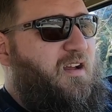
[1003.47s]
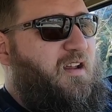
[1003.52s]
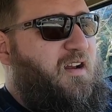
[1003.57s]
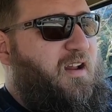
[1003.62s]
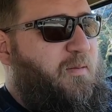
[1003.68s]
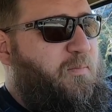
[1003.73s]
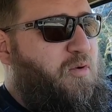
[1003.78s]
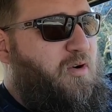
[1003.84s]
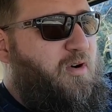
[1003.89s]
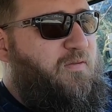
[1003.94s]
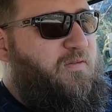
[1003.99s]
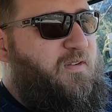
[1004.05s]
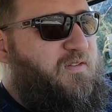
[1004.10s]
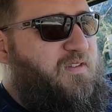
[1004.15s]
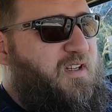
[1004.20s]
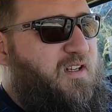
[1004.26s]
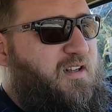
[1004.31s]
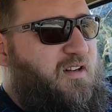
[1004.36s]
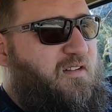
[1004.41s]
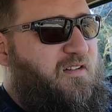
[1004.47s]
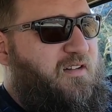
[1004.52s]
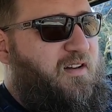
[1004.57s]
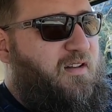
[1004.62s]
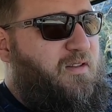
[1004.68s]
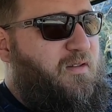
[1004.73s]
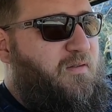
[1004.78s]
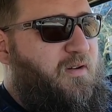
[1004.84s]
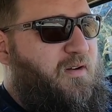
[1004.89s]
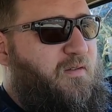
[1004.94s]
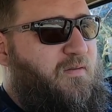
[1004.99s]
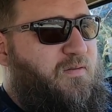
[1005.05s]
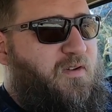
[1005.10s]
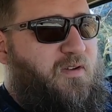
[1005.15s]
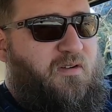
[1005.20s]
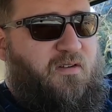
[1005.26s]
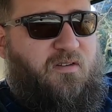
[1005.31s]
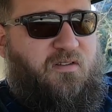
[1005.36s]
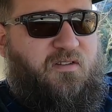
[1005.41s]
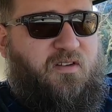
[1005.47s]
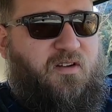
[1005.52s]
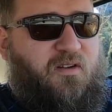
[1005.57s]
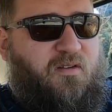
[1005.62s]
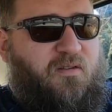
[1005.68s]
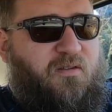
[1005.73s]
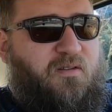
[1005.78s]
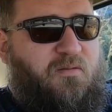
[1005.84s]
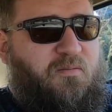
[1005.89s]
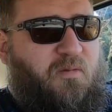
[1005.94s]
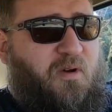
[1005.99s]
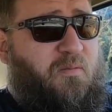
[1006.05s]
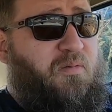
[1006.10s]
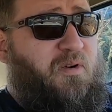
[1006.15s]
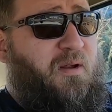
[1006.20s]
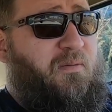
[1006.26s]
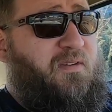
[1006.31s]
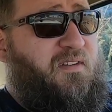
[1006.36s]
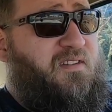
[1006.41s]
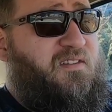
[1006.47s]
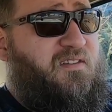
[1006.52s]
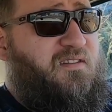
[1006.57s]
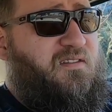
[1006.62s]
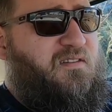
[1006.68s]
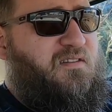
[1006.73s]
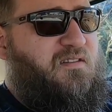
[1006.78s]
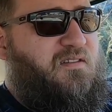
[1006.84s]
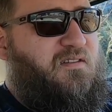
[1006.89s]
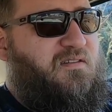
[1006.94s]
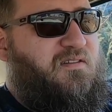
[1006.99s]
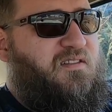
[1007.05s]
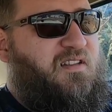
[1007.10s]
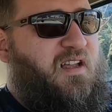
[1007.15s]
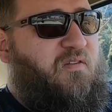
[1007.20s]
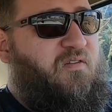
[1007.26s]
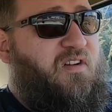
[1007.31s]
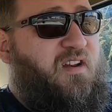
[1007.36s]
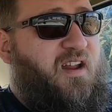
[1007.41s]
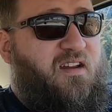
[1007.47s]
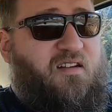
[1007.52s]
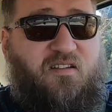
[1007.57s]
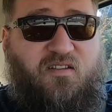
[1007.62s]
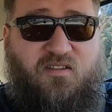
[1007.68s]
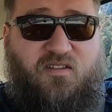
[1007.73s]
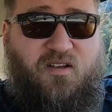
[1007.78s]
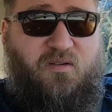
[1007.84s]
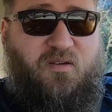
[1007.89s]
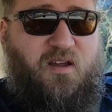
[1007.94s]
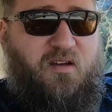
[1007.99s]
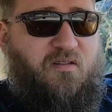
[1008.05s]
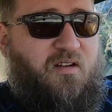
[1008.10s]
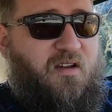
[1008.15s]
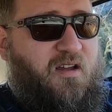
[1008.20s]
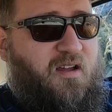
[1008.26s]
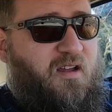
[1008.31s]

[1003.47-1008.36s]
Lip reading: and I poured 15 underneath of it a few years ago. Well, probably 7, 8 years ago now.